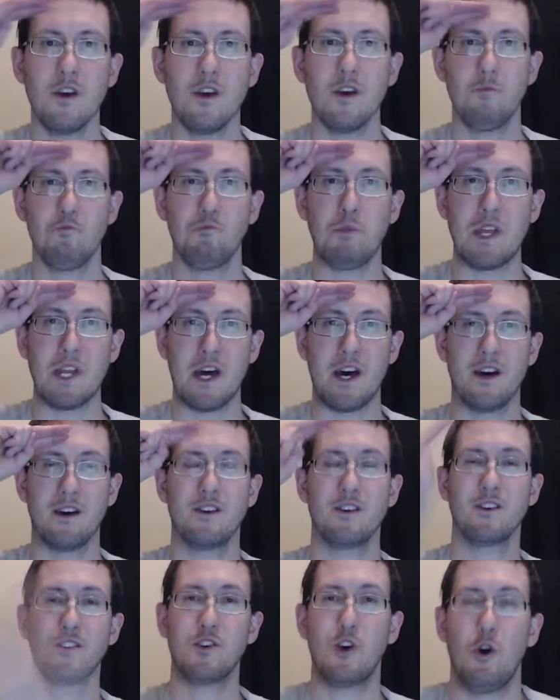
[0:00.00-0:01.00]
Mina,
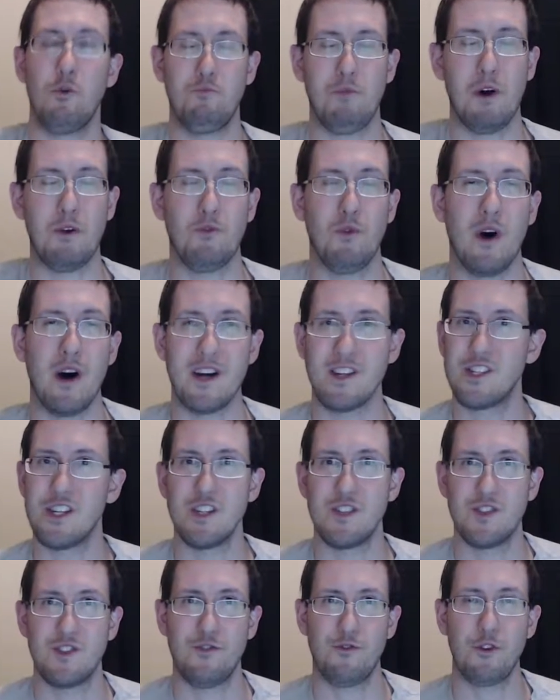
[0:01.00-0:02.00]
konbanwa,
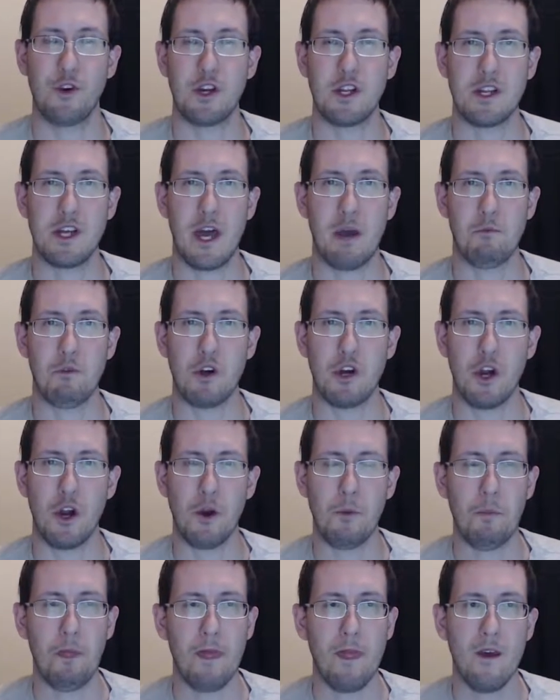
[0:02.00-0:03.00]
Jesus freaking Gamer
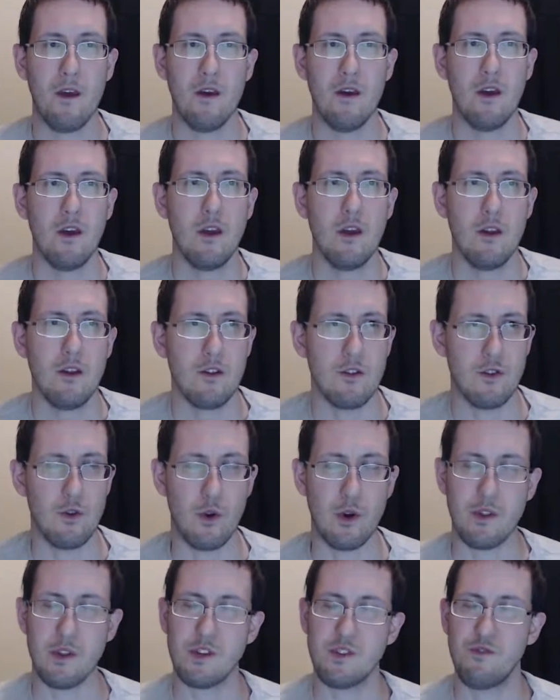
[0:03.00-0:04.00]
here.
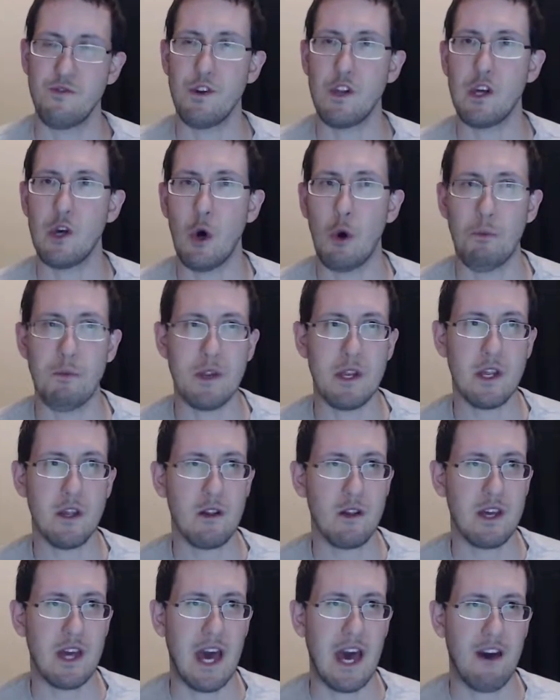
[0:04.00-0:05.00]
Doing this video
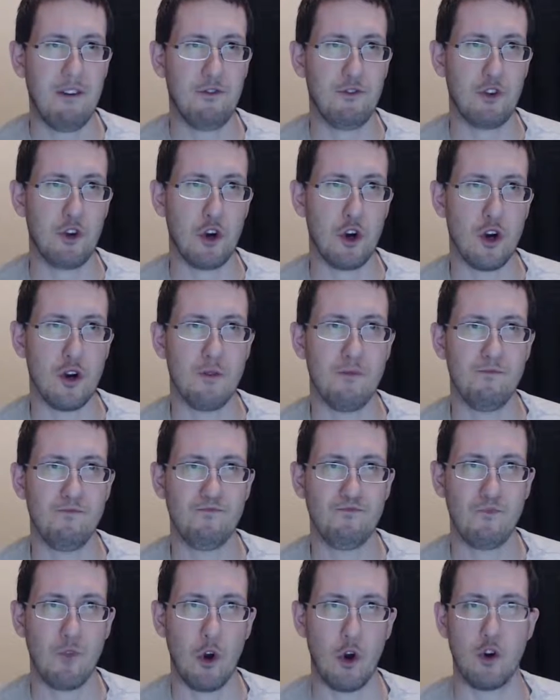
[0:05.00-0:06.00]
immediately after
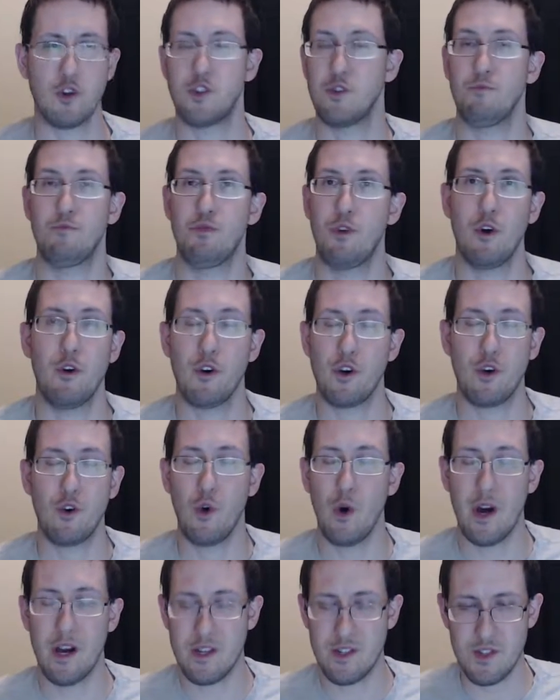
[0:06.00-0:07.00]
urgent prayer
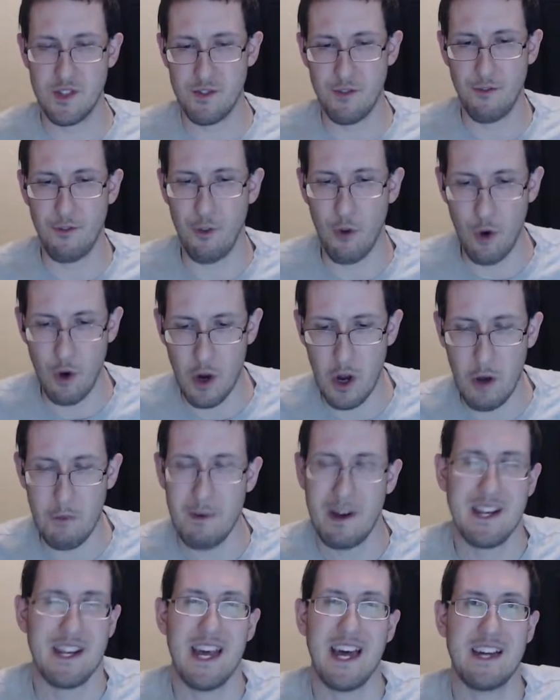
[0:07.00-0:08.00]
request for uh,
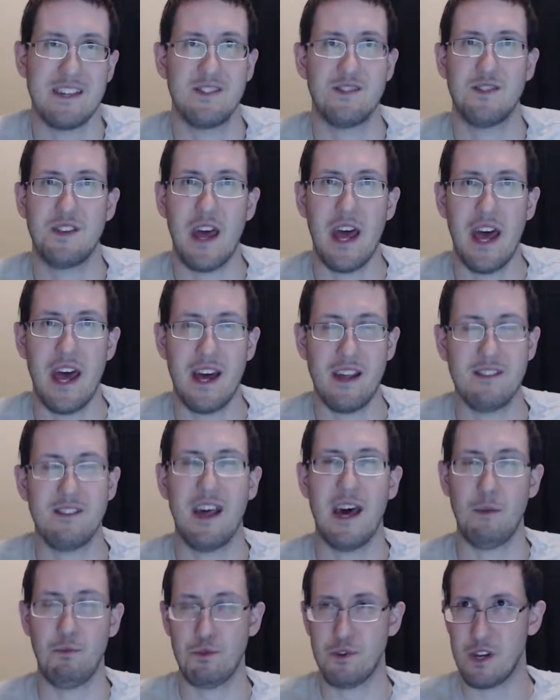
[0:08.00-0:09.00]
my dad's dad,
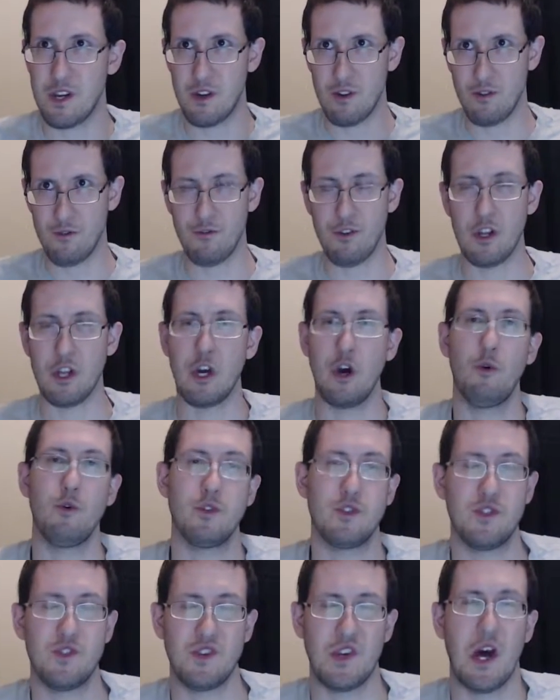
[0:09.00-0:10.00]
that particular video which
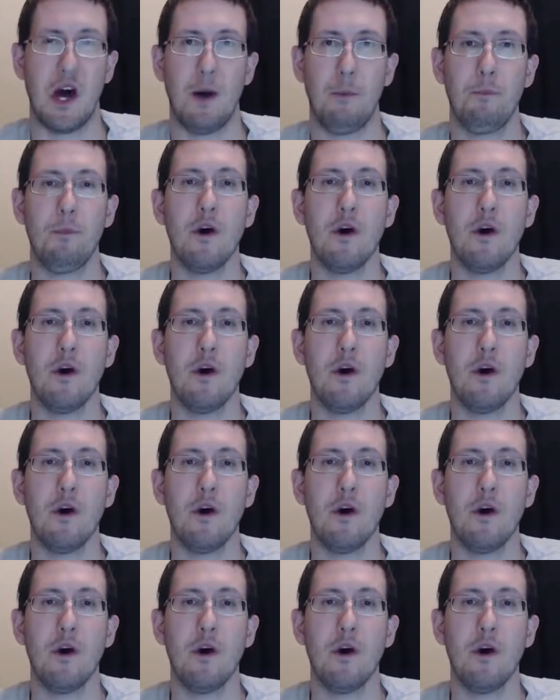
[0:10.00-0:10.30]
is up,